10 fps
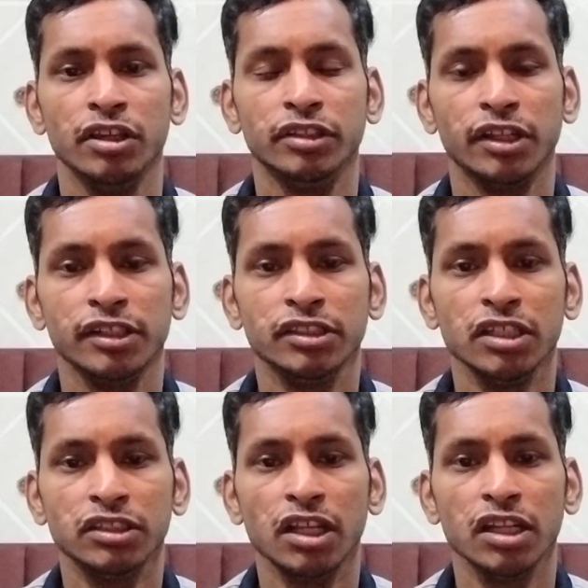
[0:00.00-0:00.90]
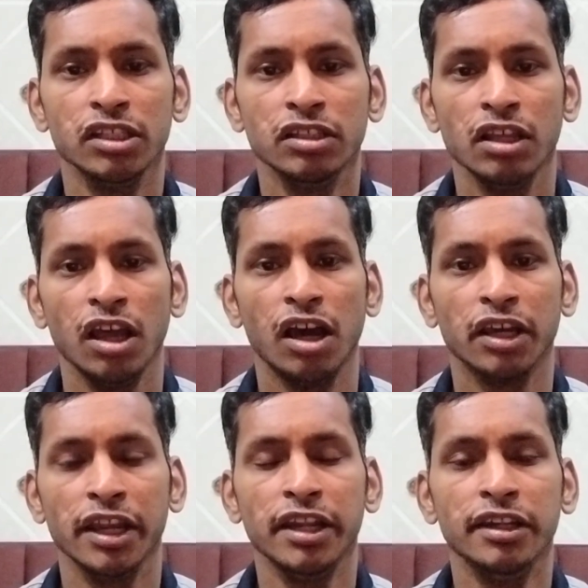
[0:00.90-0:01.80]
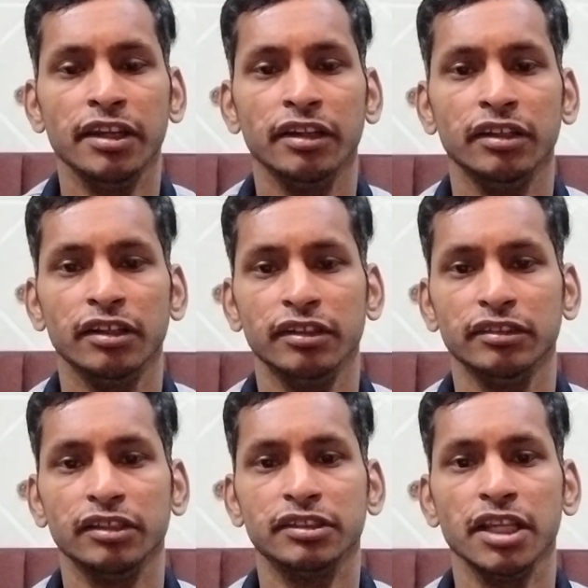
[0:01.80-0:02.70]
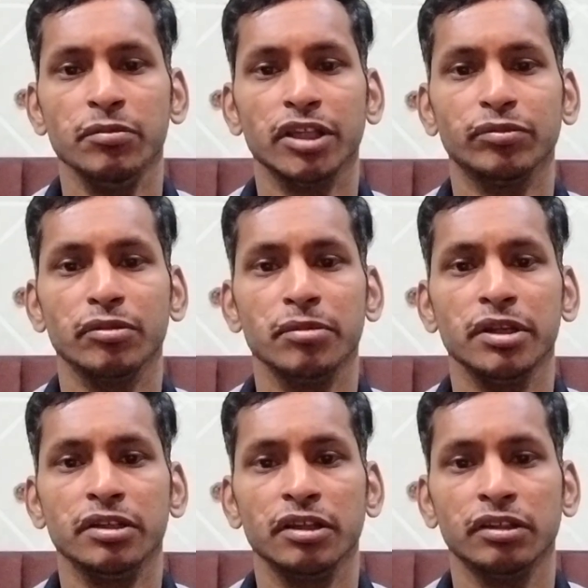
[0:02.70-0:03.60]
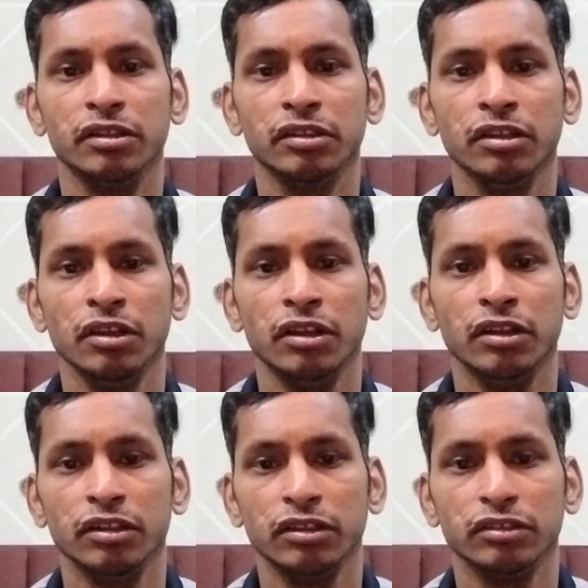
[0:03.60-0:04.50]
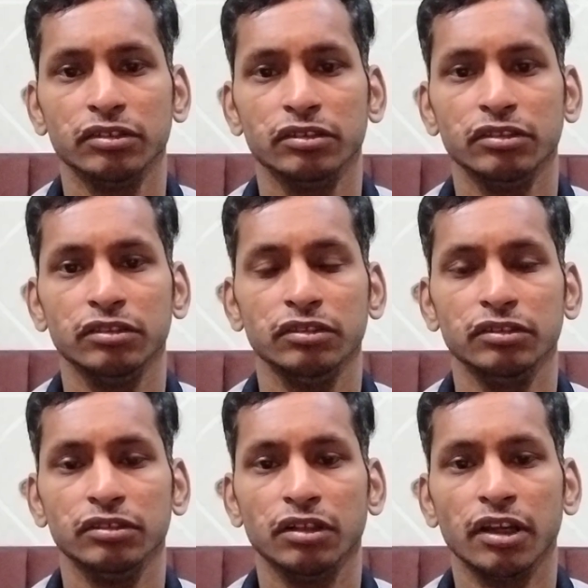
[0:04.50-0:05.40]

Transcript: the researcher is again the same experiment again and